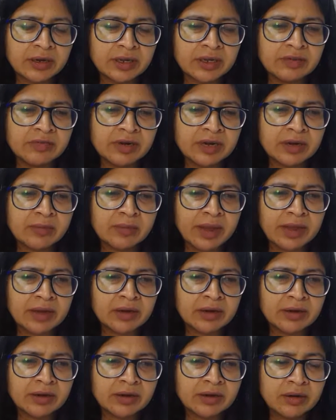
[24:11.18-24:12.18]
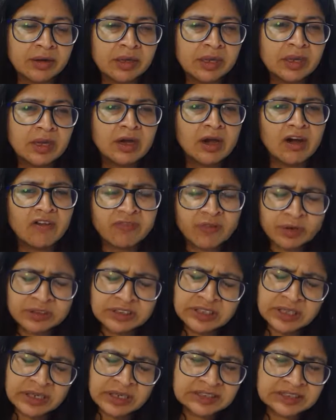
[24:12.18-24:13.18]
even in my career. Of
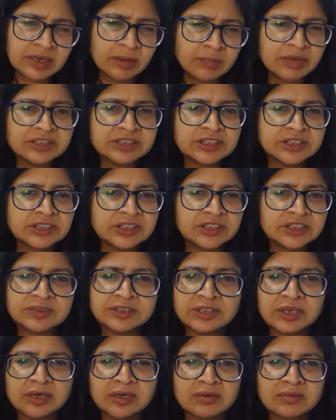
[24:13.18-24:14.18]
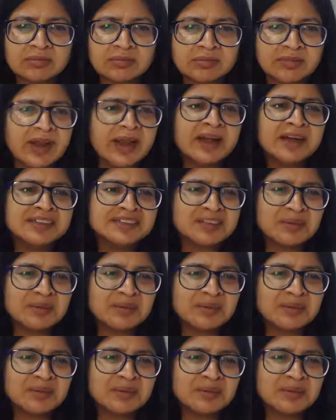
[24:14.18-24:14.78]
course, there are some decisions which are right,